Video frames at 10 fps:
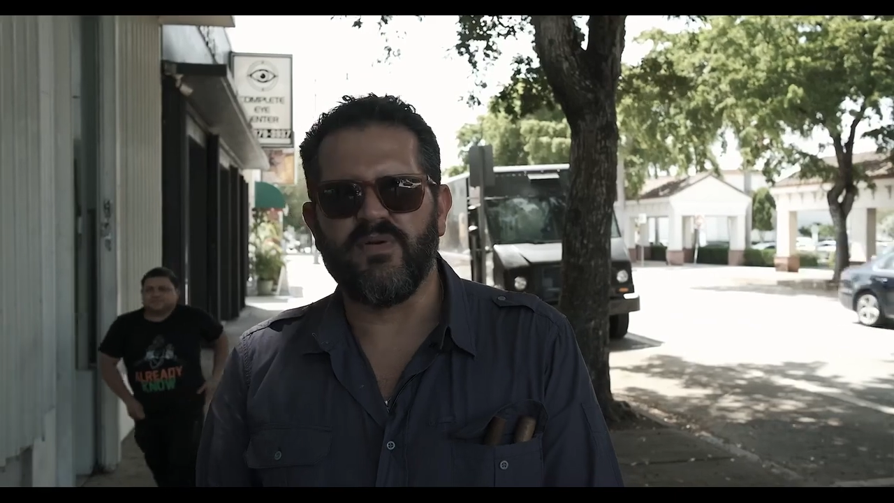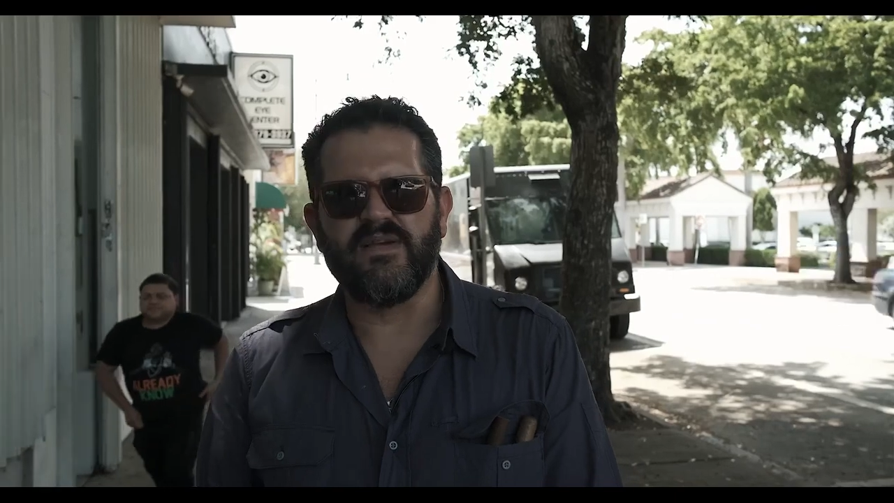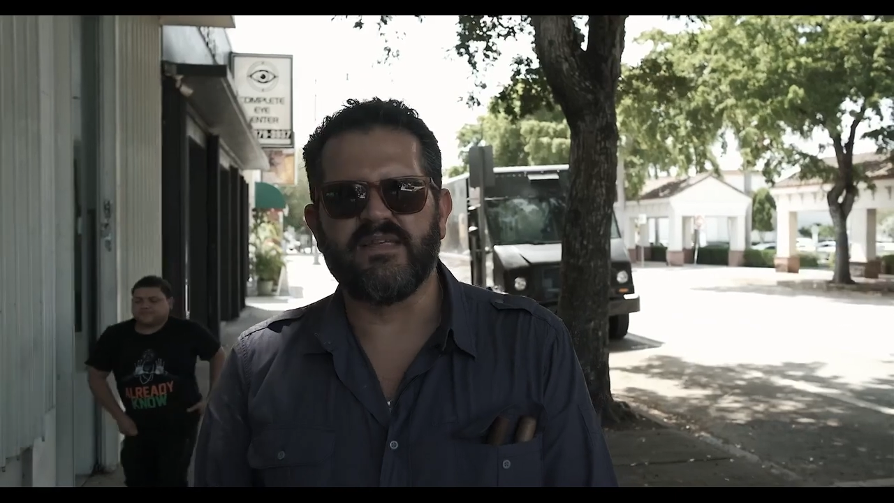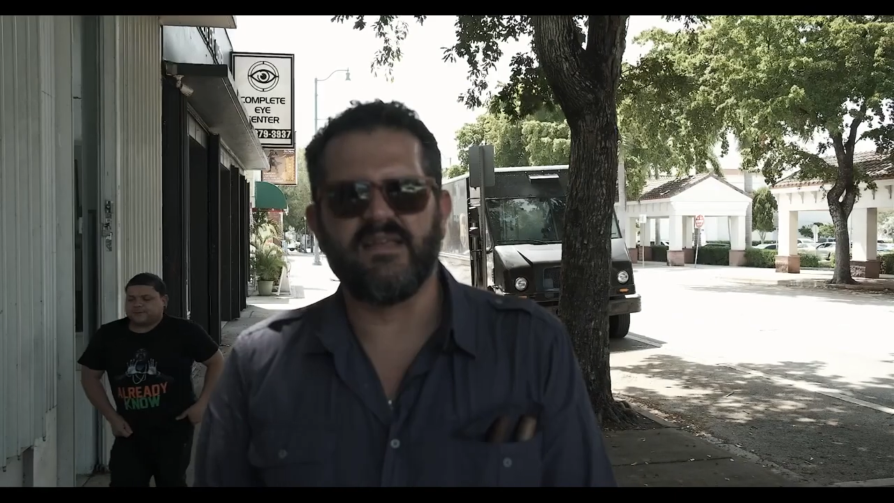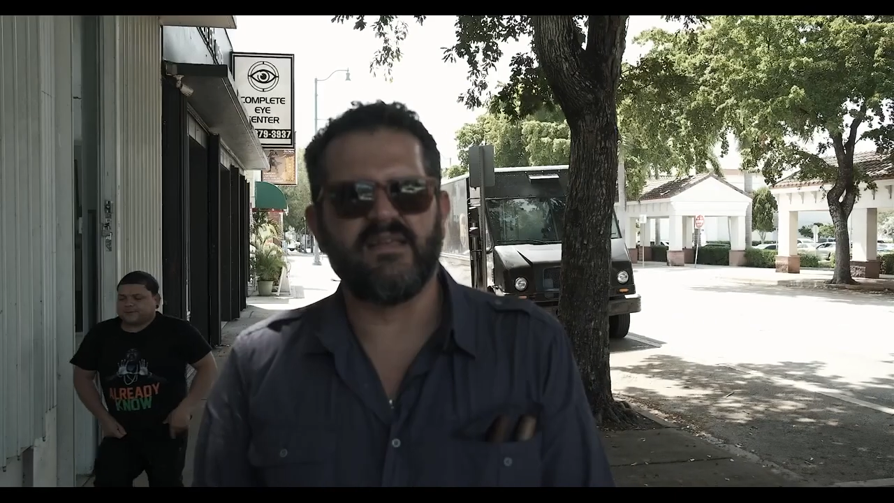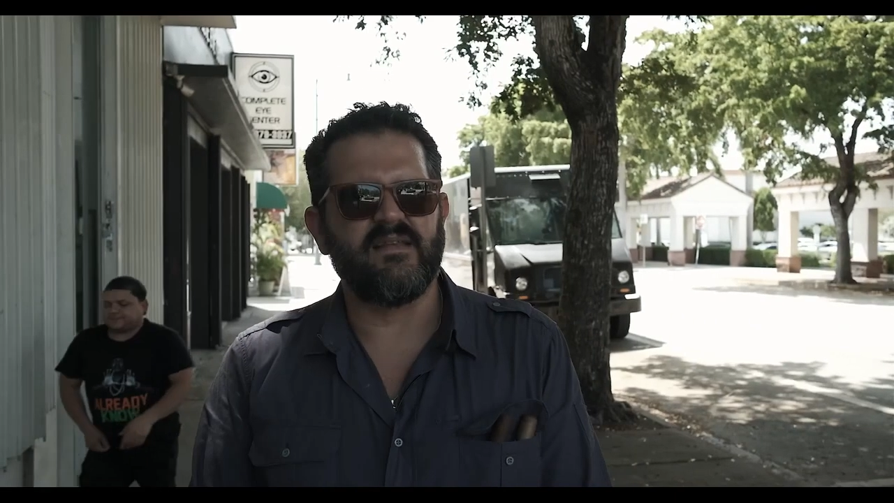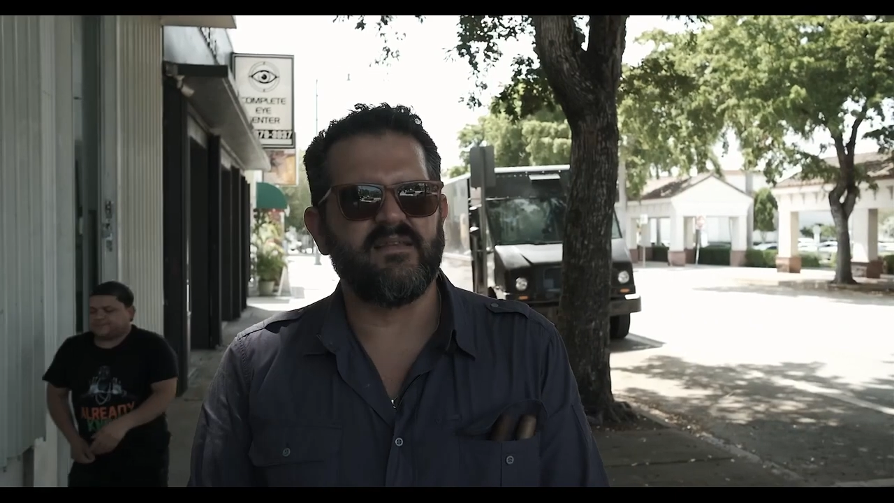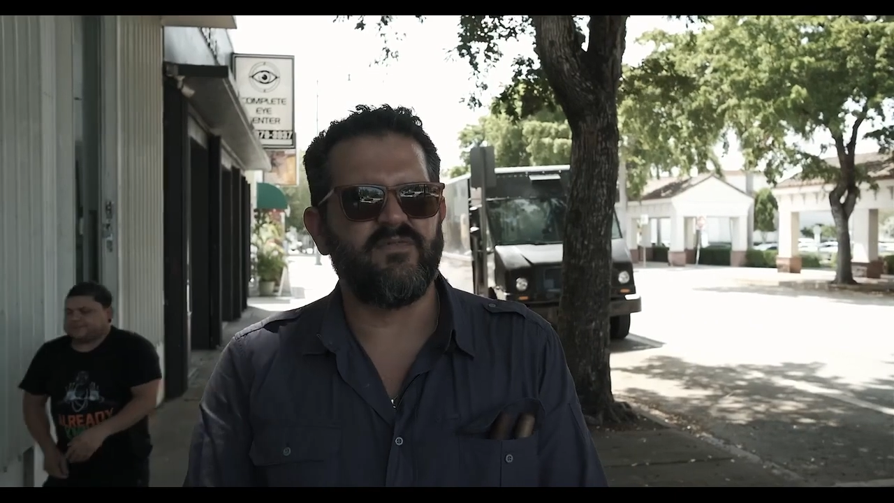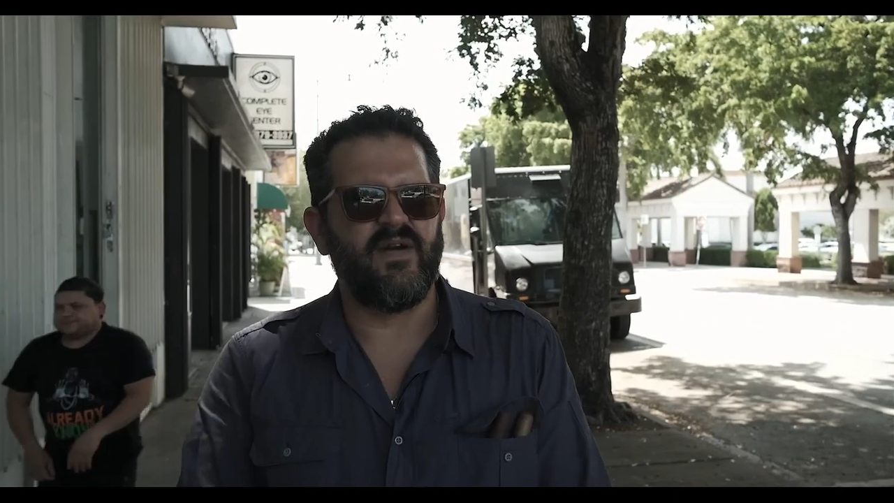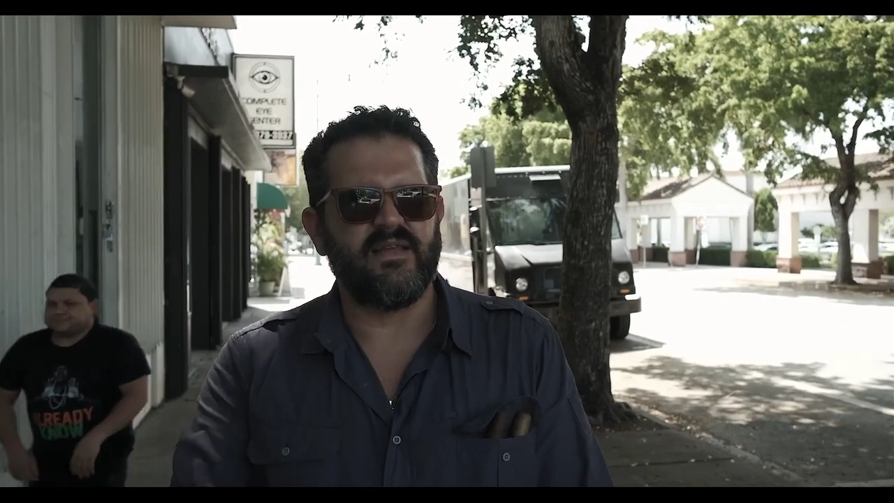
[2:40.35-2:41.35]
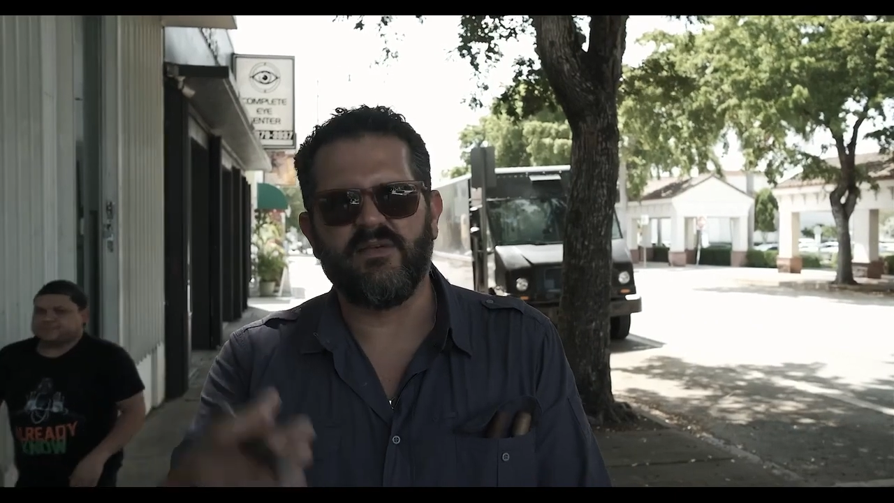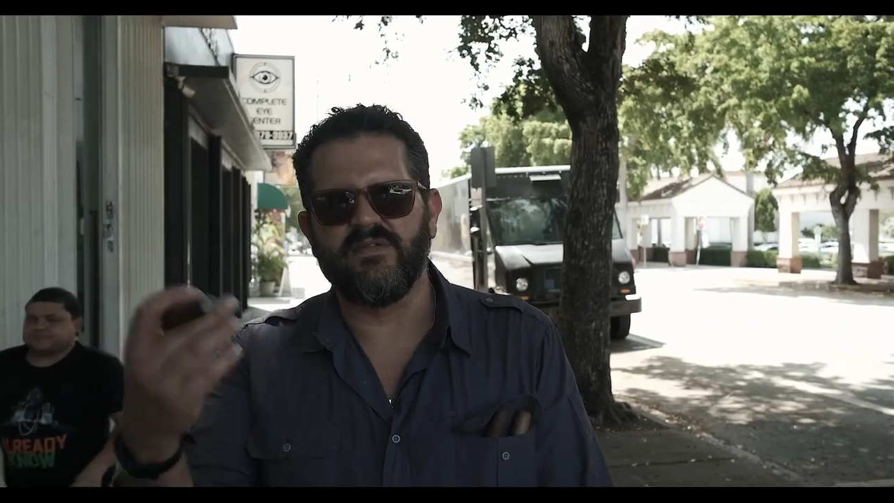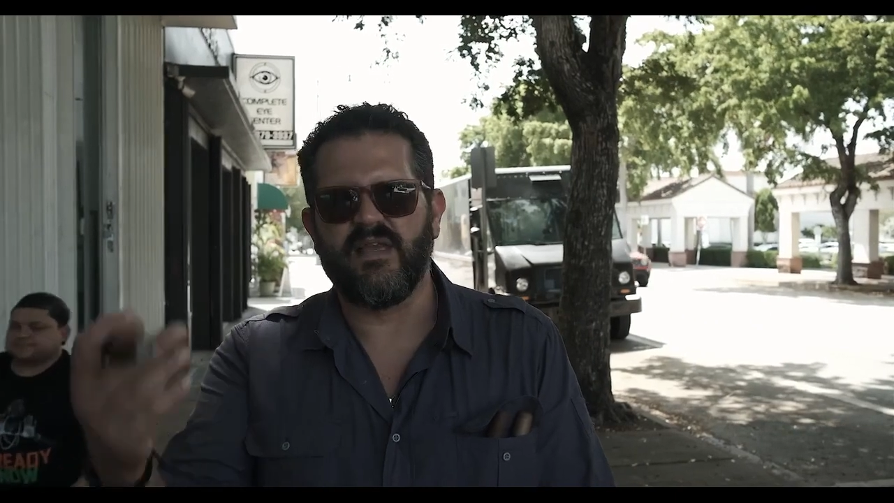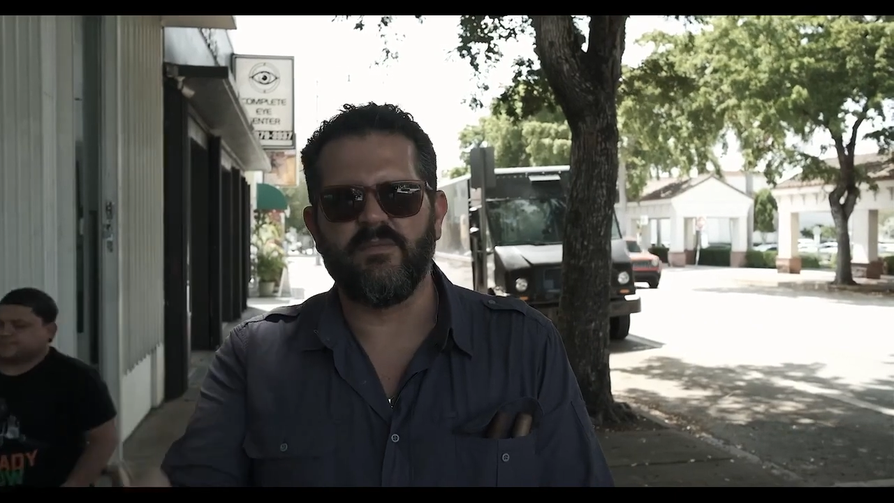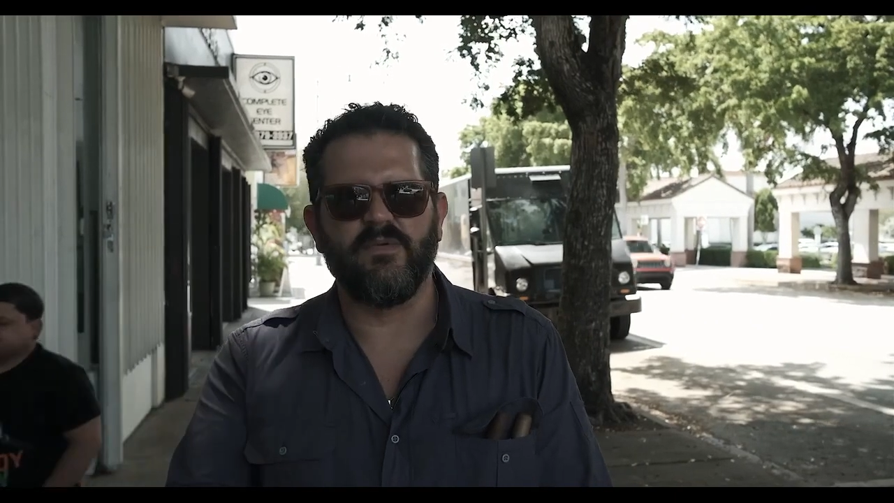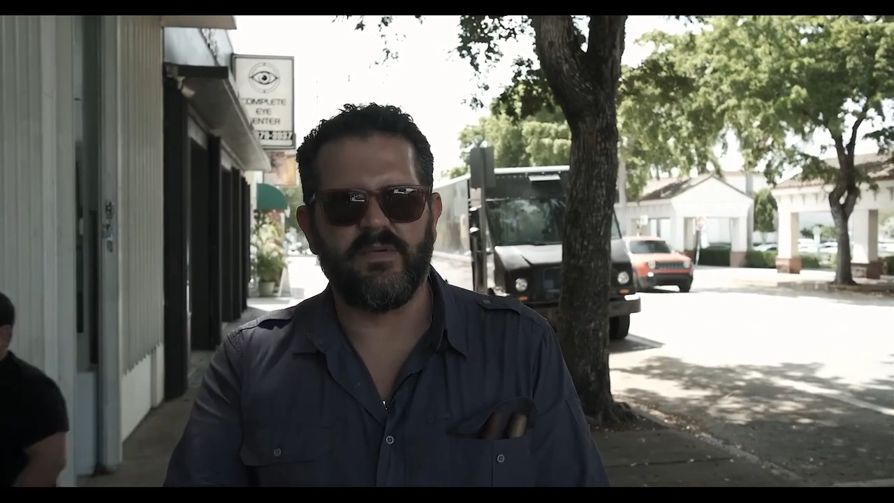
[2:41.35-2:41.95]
prison and finally was able